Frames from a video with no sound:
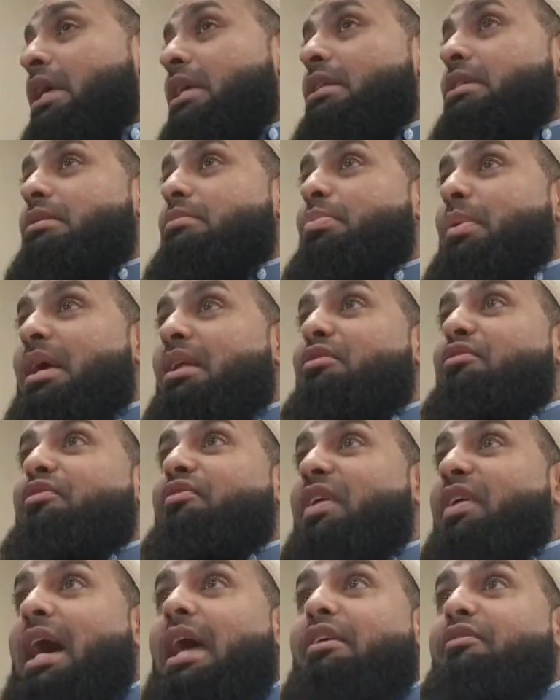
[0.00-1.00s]
Spend
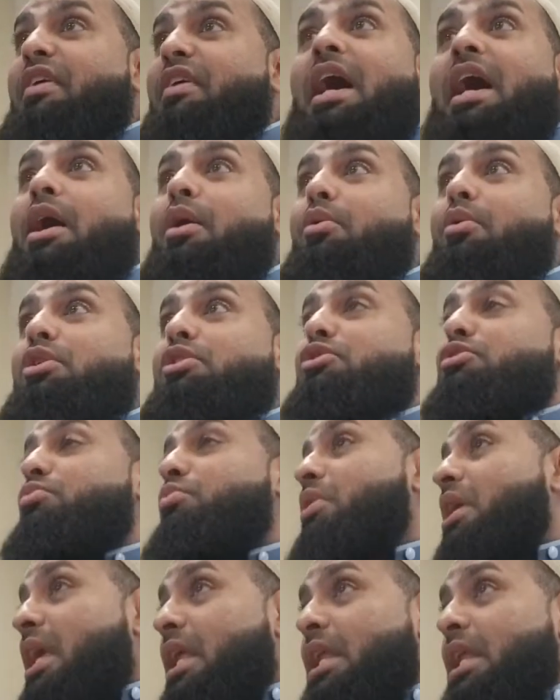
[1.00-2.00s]
5 hours
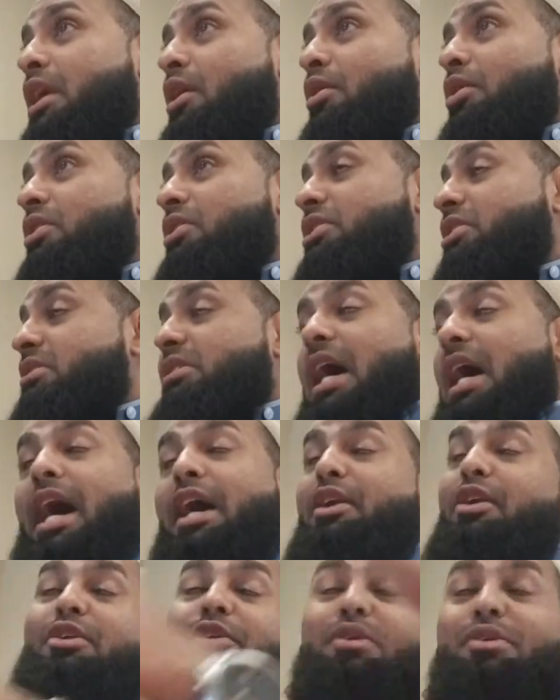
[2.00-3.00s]
reading, or I
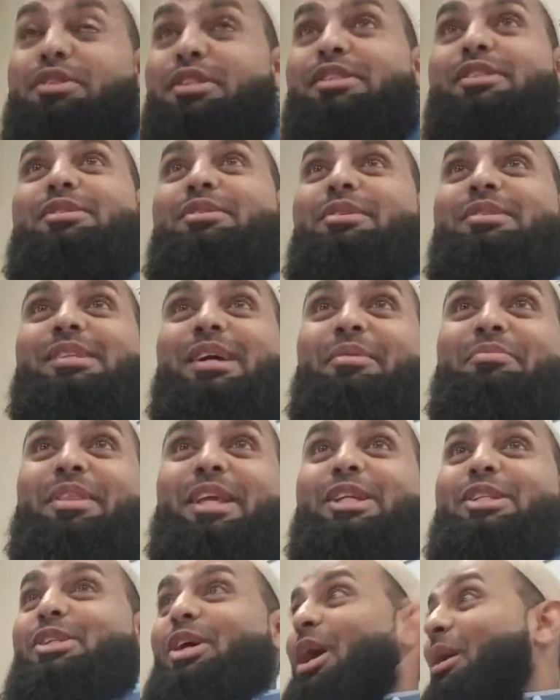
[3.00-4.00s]
don't know, just do
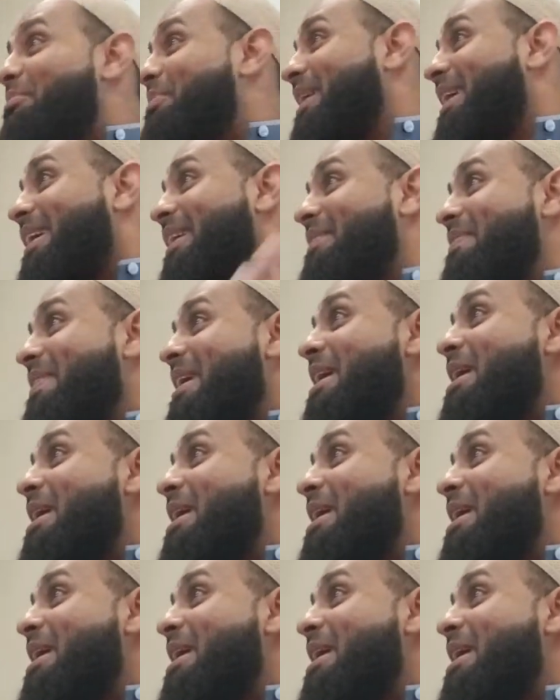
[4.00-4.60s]
something, shopping.